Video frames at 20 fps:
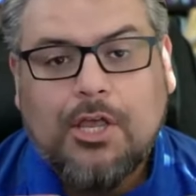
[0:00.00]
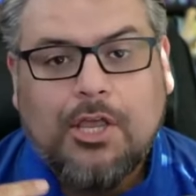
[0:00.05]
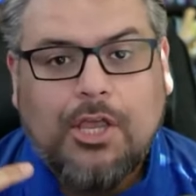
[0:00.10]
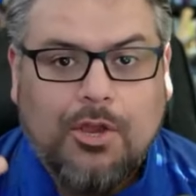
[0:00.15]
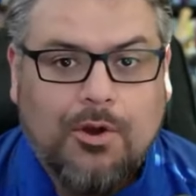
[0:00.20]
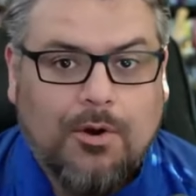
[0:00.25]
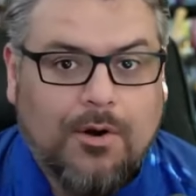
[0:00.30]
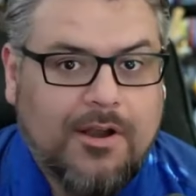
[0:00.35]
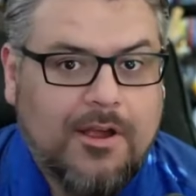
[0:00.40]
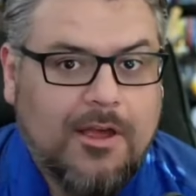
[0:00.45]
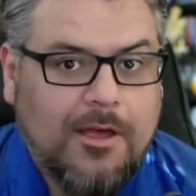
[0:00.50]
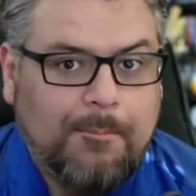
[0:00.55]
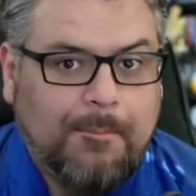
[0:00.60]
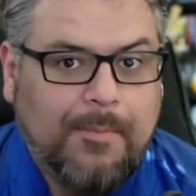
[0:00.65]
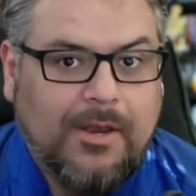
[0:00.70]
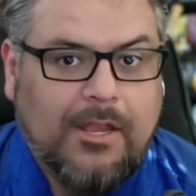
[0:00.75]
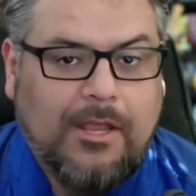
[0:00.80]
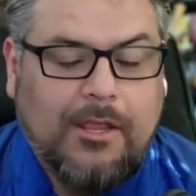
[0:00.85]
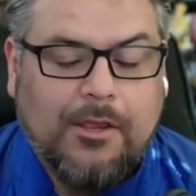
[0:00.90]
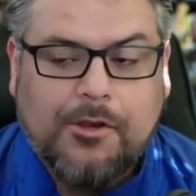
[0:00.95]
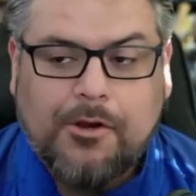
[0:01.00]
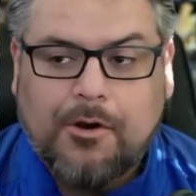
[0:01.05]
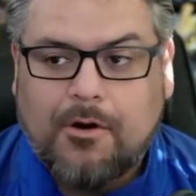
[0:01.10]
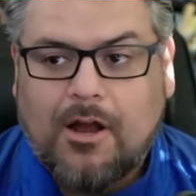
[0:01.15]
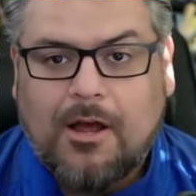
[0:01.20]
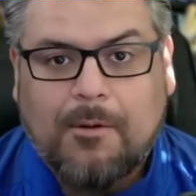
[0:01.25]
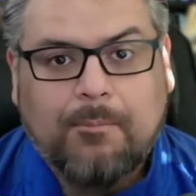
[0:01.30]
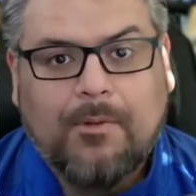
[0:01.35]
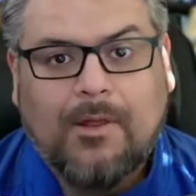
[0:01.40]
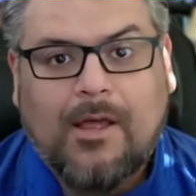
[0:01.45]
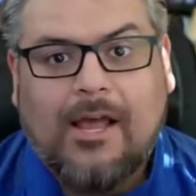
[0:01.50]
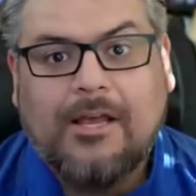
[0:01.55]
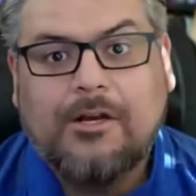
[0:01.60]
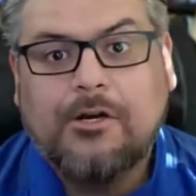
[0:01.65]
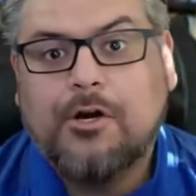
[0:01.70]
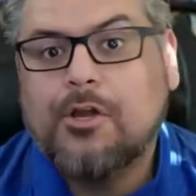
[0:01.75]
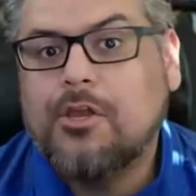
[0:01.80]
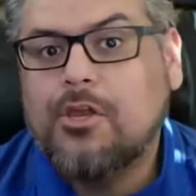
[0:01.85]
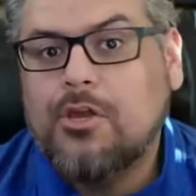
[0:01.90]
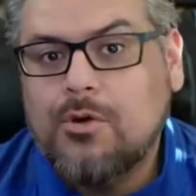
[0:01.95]
your company, your upline,
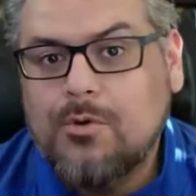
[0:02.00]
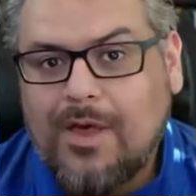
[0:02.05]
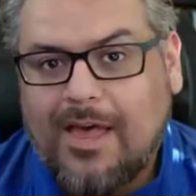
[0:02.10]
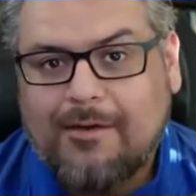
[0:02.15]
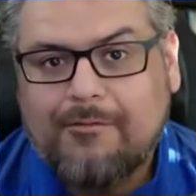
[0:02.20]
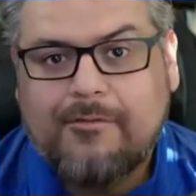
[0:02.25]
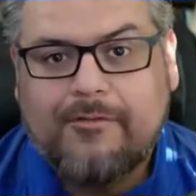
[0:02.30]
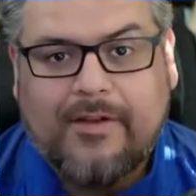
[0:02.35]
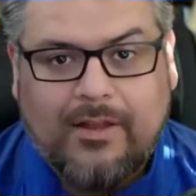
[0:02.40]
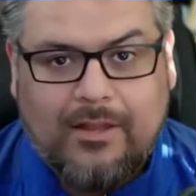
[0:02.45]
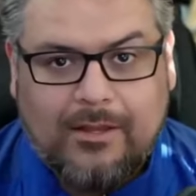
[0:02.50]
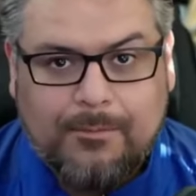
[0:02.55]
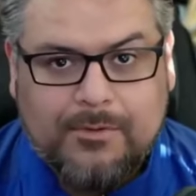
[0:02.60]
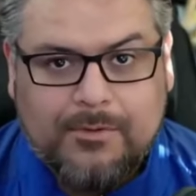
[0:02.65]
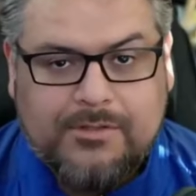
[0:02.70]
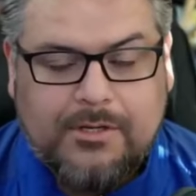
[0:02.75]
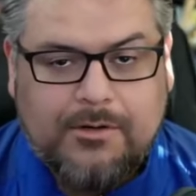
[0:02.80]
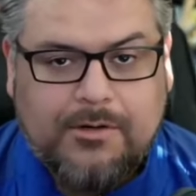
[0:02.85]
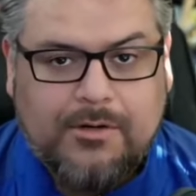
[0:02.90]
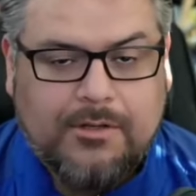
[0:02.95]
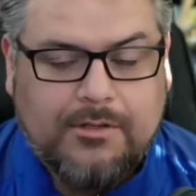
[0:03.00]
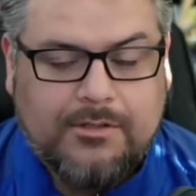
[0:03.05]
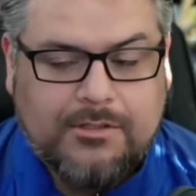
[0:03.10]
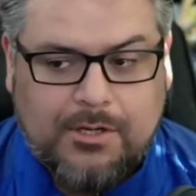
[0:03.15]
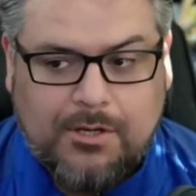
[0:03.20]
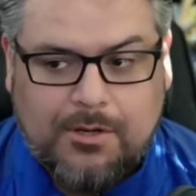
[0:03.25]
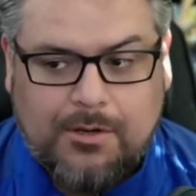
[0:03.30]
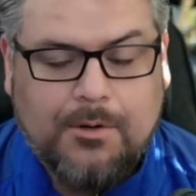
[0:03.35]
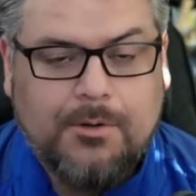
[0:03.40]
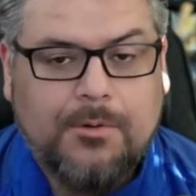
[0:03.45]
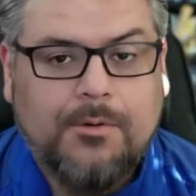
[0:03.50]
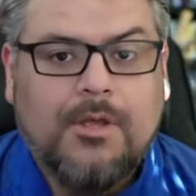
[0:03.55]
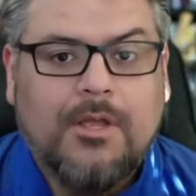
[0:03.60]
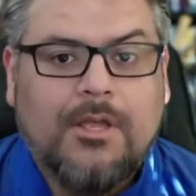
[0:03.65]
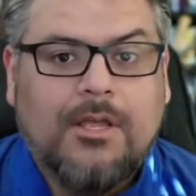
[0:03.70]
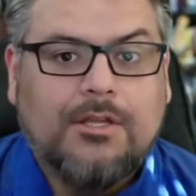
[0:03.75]
or you have available to you